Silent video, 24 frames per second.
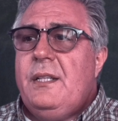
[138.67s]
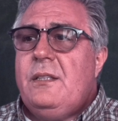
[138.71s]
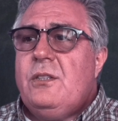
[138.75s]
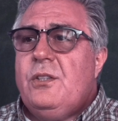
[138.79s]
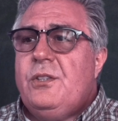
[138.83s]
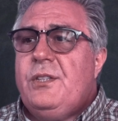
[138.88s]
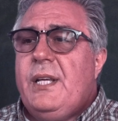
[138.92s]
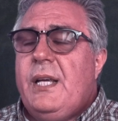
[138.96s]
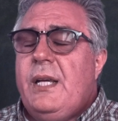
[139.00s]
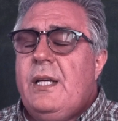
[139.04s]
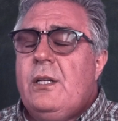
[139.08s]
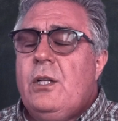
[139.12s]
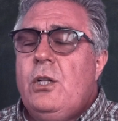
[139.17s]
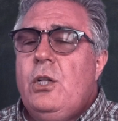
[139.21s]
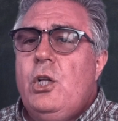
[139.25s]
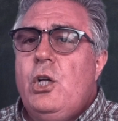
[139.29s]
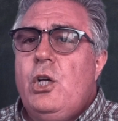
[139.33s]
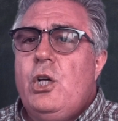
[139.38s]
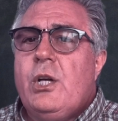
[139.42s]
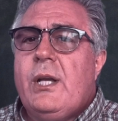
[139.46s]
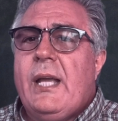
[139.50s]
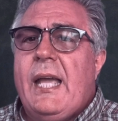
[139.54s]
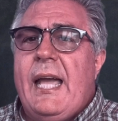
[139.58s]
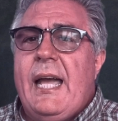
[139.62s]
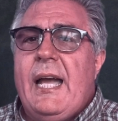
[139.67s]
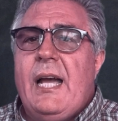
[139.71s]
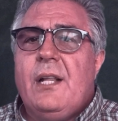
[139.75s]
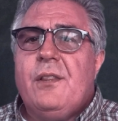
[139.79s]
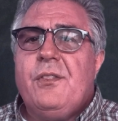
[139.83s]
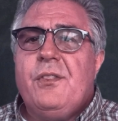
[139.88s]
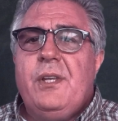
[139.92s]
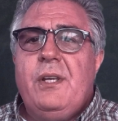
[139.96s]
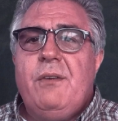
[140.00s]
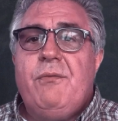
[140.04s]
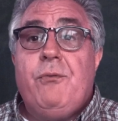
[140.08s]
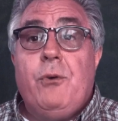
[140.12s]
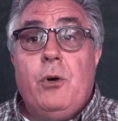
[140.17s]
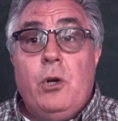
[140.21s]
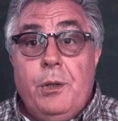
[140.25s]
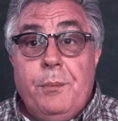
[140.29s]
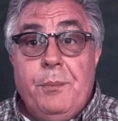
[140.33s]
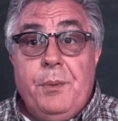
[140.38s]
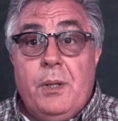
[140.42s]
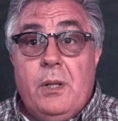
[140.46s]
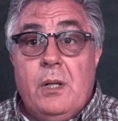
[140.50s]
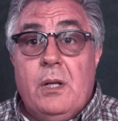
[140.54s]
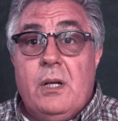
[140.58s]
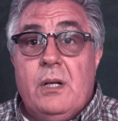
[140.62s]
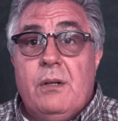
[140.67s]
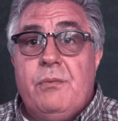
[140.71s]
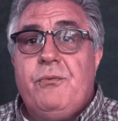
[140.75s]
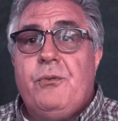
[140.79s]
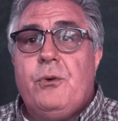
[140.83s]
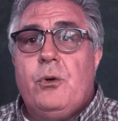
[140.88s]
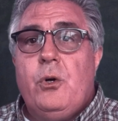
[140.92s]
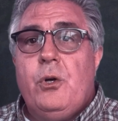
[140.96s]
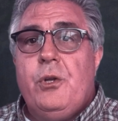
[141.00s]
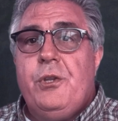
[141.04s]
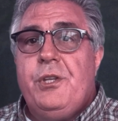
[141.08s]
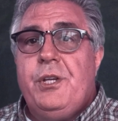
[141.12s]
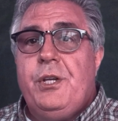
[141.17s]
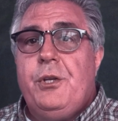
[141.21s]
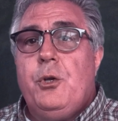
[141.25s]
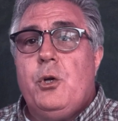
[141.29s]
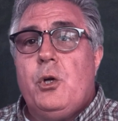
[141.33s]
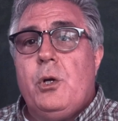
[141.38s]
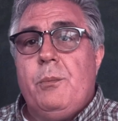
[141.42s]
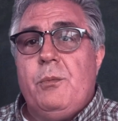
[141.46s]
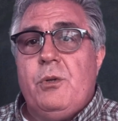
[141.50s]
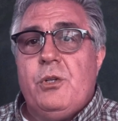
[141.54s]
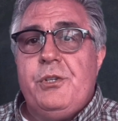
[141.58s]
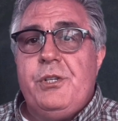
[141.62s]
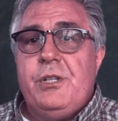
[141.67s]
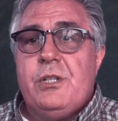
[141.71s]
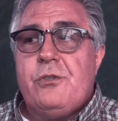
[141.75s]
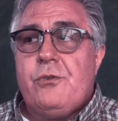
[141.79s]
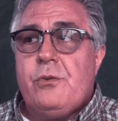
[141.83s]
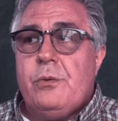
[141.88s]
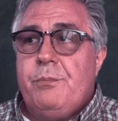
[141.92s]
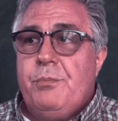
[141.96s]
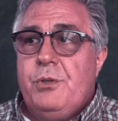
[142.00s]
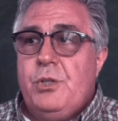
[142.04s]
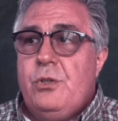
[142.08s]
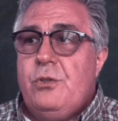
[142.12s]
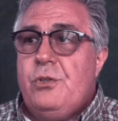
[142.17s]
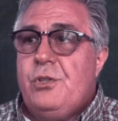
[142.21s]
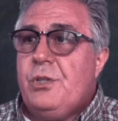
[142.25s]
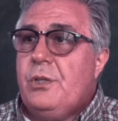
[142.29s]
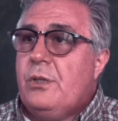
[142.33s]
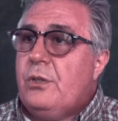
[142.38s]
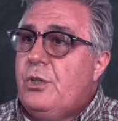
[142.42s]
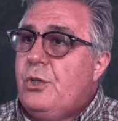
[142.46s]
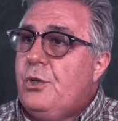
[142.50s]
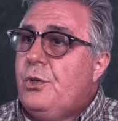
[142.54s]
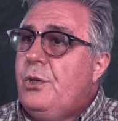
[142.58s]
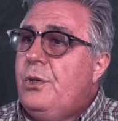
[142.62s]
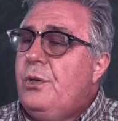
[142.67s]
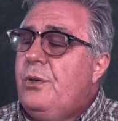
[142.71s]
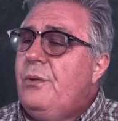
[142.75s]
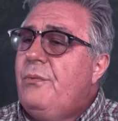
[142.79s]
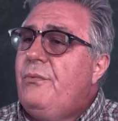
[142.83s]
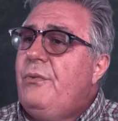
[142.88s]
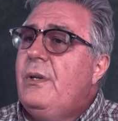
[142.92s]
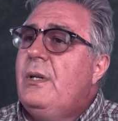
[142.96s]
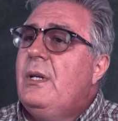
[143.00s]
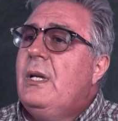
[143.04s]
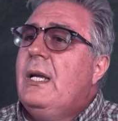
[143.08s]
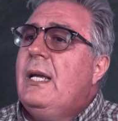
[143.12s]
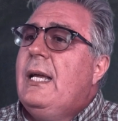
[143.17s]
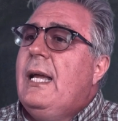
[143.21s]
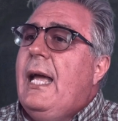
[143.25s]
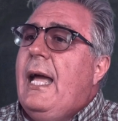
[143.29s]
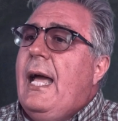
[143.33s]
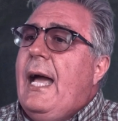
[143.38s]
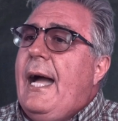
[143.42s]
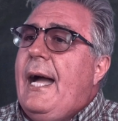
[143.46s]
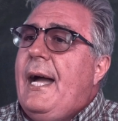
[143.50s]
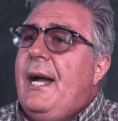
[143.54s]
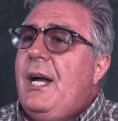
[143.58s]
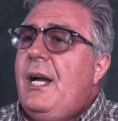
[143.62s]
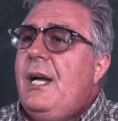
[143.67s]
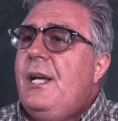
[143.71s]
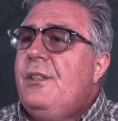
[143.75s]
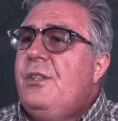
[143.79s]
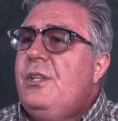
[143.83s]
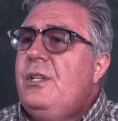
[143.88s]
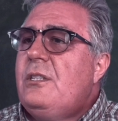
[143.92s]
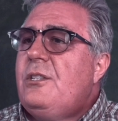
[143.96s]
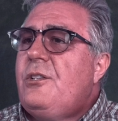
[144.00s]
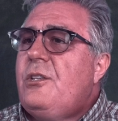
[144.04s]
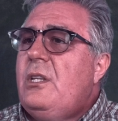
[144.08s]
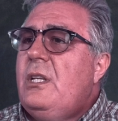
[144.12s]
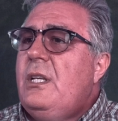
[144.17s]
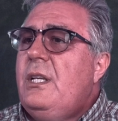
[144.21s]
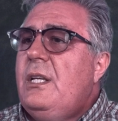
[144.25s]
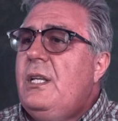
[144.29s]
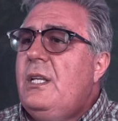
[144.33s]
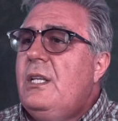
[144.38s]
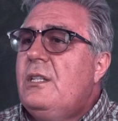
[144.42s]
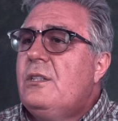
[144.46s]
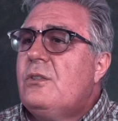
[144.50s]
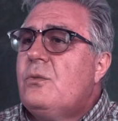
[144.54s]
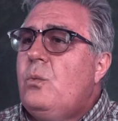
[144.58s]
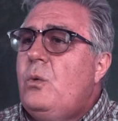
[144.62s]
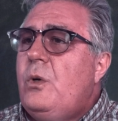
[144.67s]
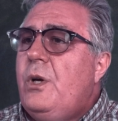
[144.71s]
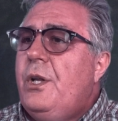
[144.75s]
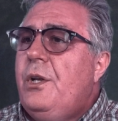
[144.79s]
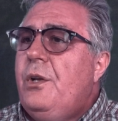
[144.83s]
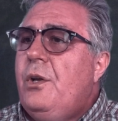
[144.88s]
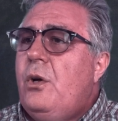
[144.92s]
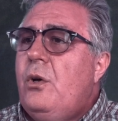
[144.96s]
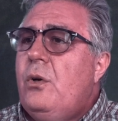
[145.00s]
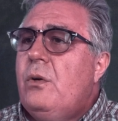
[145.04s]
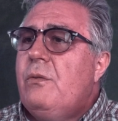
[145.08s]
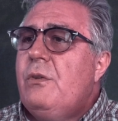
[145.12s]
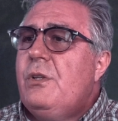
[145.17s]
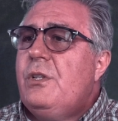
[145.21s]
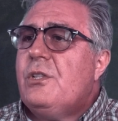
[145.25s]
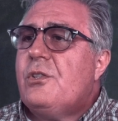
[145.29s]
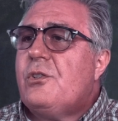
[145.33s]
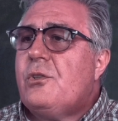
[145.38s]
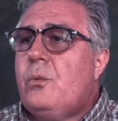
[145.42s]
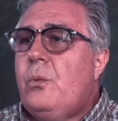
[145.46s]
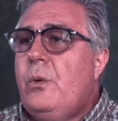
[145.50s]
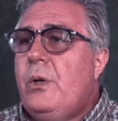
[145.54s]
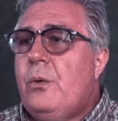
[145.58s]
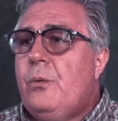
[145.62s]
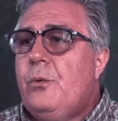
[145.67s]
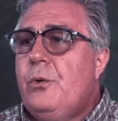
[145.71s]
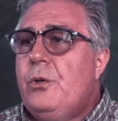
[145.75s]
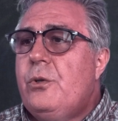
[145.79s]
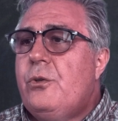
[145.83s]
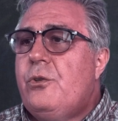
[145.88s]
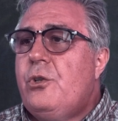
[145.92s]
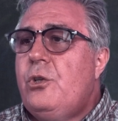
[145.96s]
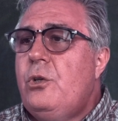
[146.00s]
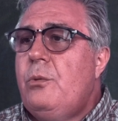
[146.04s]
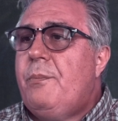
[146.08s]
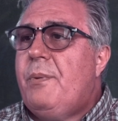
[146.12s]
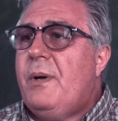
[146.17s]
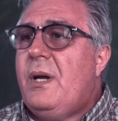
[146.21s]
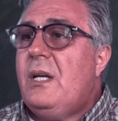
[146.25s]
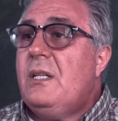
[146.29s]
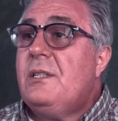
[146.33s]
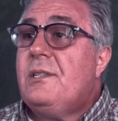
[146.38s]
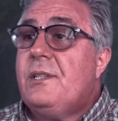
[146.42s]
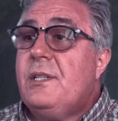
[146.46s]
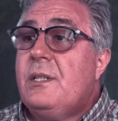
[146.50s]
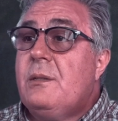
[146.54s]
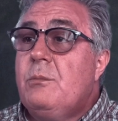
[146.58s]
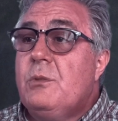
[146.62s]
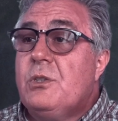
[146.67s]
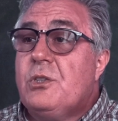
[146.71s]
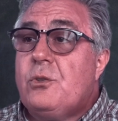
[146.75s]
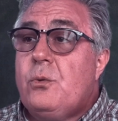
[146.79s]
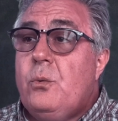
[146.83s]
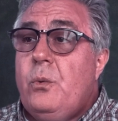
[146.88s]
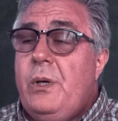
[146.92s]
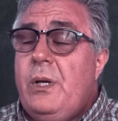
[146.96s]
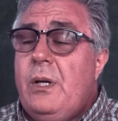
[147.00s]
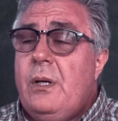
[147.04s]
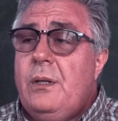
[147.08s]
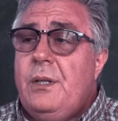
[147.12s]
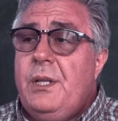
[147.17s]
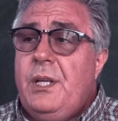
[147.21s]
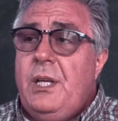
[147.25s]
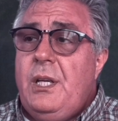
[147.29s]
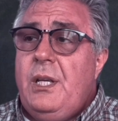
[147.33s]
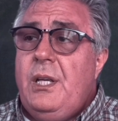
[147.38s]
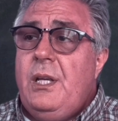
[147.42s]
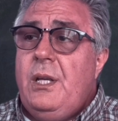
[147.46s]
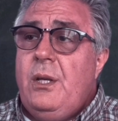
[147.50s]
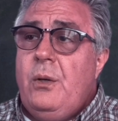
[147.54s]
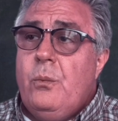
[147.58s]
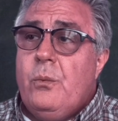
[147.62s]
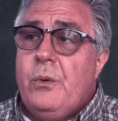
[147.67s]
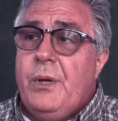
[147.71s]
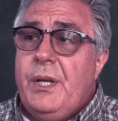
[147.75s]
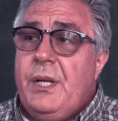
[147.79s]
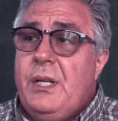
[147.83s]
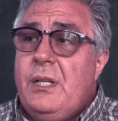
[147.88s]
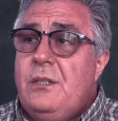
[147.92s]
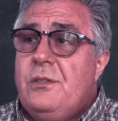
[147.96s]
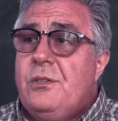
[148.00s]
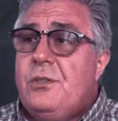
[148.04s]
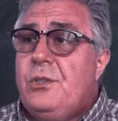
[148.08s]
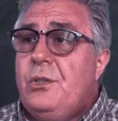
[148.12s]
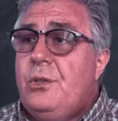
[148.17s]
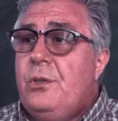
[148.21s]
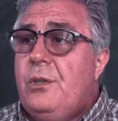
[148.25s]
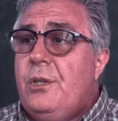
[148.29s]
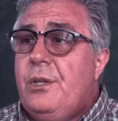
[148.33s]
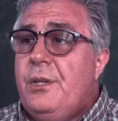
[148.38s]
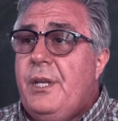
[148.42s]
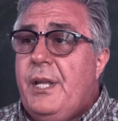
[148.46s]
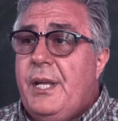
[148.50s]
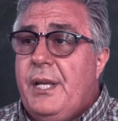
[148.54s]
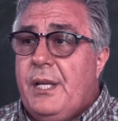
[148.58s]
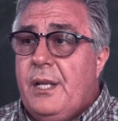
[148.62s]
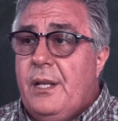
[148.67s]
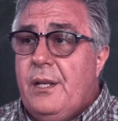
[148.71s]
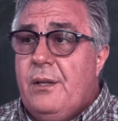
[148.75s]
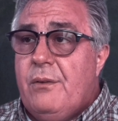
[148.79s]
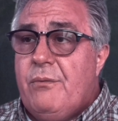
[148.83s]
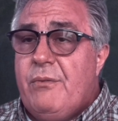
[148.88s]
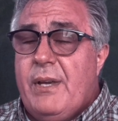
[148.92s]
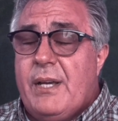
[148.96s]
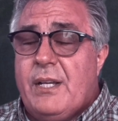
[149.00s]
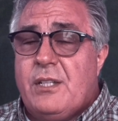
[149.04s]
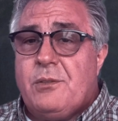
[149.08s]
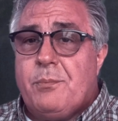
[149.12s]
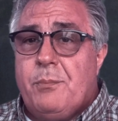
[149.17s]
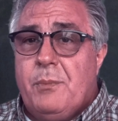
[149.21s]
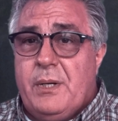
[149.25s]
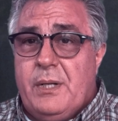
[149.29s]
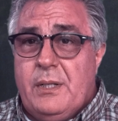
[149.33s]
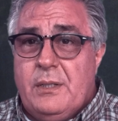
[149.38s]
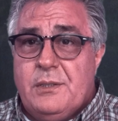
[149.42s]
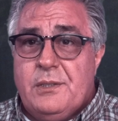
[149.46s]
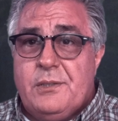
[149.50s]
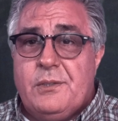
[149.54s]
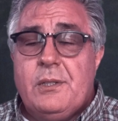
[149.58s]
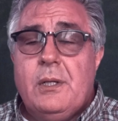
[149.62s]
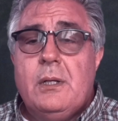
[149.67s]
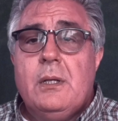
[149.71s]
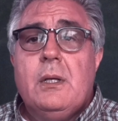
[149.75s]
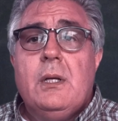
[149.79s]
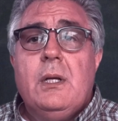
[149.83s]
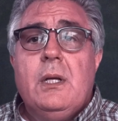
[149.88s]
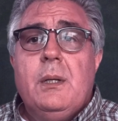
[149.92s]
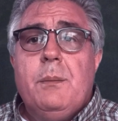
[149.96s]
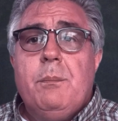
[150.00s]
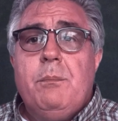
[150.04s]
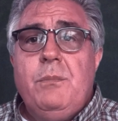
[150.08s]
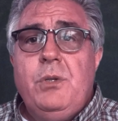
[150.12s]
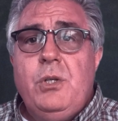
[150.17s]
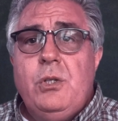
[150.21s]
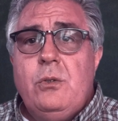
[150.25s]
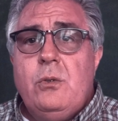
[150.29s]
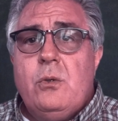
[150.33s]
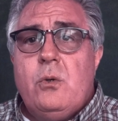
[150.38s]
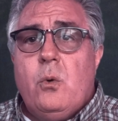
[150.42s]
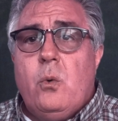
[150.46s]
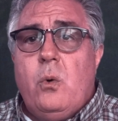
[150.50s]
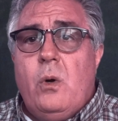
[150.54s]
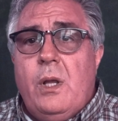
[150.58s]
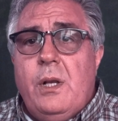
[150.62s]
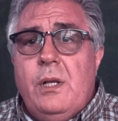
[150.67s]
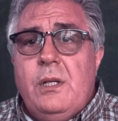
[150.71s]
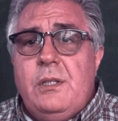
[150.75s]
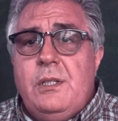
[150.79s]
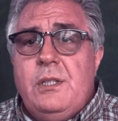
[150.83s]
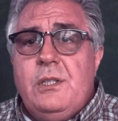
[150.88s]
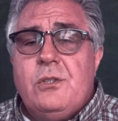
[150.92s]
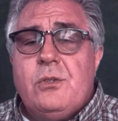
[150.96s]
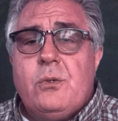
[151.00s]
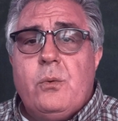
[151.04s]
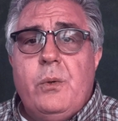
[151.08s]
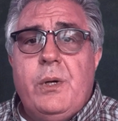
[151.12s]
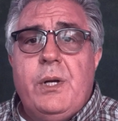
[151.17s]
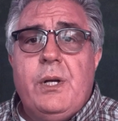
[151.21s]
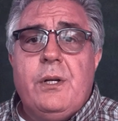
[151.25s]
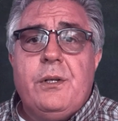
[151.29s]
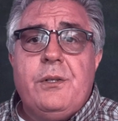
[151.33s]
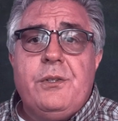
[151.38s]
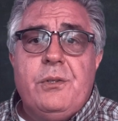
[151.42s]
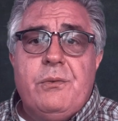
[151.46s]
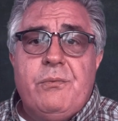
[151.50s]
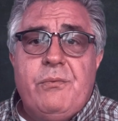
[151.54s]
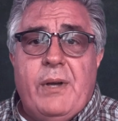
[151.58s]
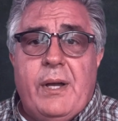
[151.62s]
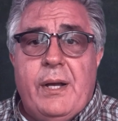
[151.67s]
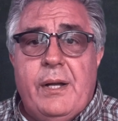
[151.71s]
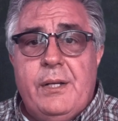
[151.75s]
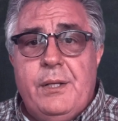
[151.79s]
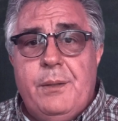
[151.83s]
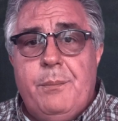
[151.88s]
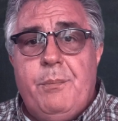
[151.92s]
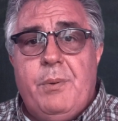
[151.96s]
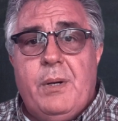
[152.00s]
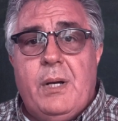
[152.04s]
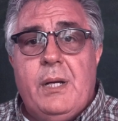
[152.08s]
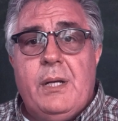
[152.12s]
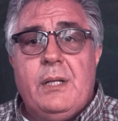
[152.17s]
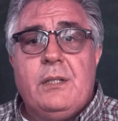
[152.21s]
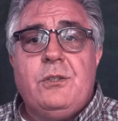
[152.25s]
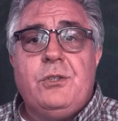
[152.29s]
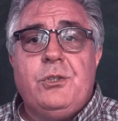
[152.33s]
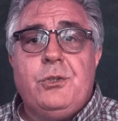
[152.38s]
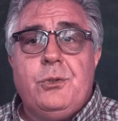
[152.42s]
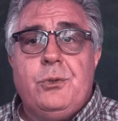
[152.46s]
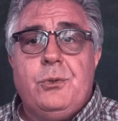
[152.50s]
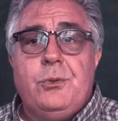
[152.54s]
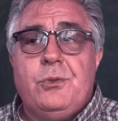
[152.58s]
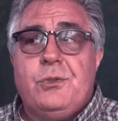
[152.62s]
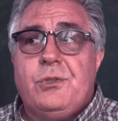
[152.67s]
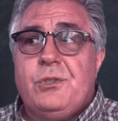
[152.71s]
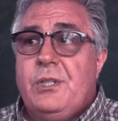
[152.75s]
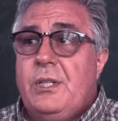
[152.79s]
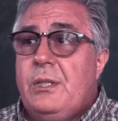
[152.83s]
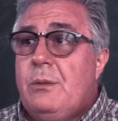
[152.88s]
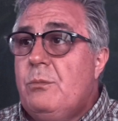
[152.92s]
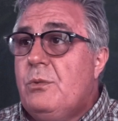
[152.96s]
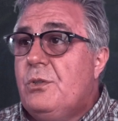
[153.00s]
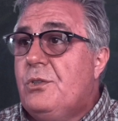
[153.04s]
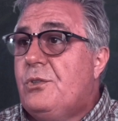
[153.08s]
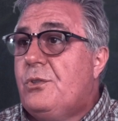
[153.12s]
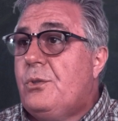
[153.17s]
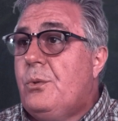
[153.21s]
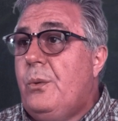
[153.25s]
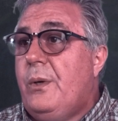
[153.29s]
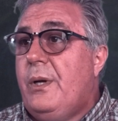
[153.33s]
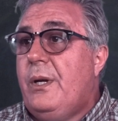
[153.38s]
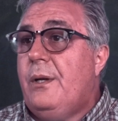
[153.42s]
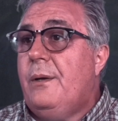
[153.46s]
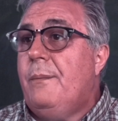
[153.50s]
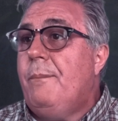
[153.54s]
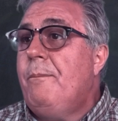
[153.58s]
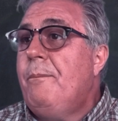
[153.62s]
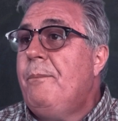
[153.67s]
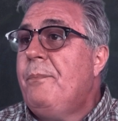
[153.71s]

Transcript: to take a look at the formula for the normal distribution curve. This thing is 1 over the square root 2 pi sigma squared e raised to the negative x minus mu quantity squared divided by 2 sigma squared.